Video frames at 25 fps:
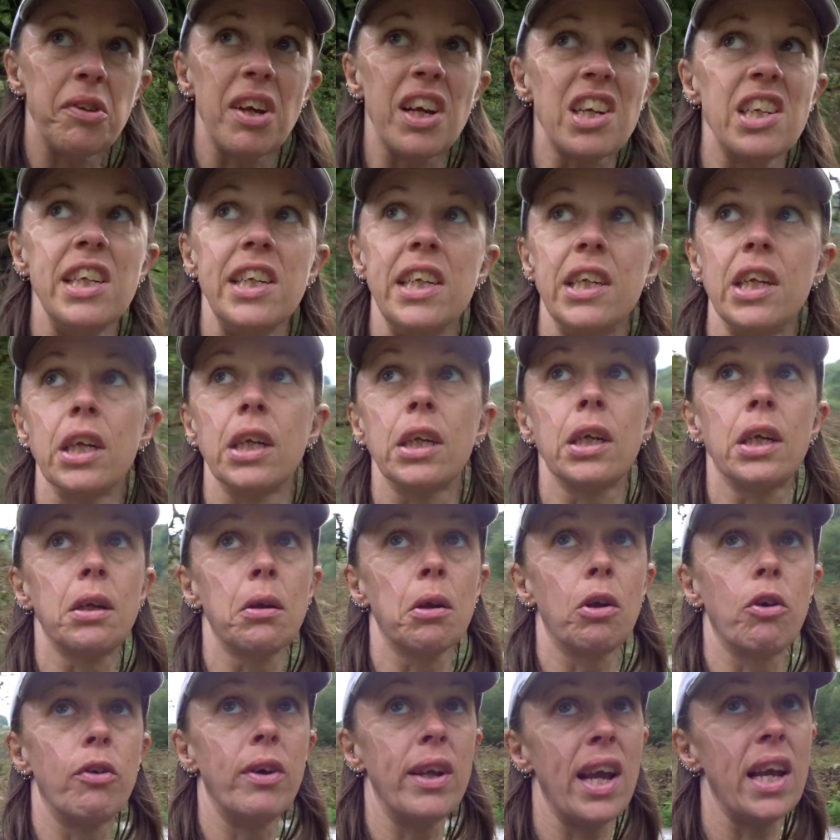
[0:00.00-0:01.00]
actually
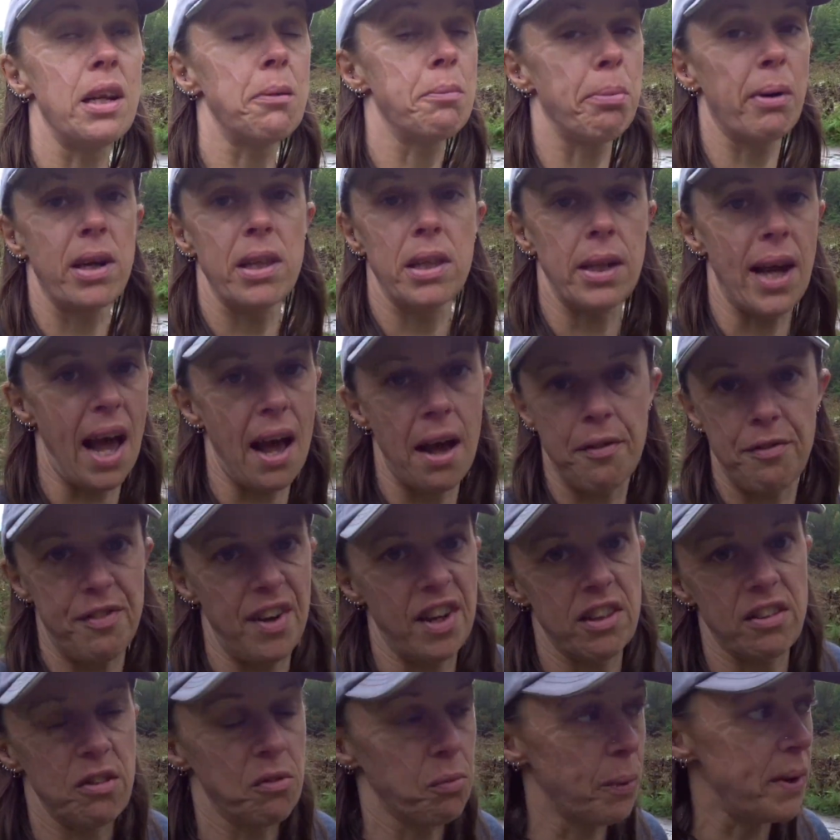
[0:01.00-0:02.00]
created by the
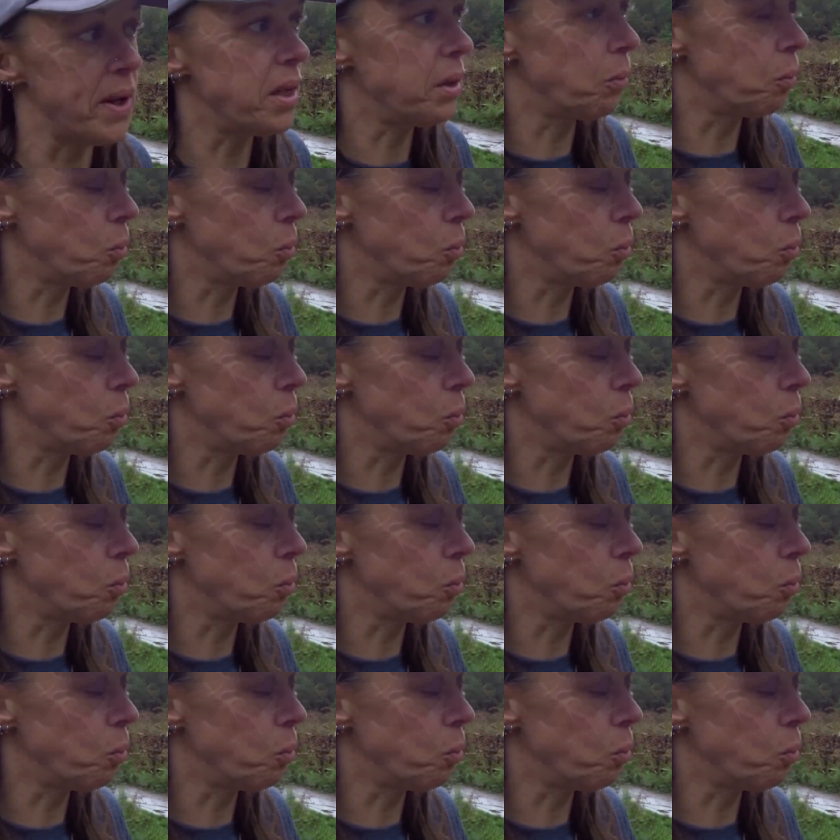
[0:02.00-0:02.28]
effects of wind and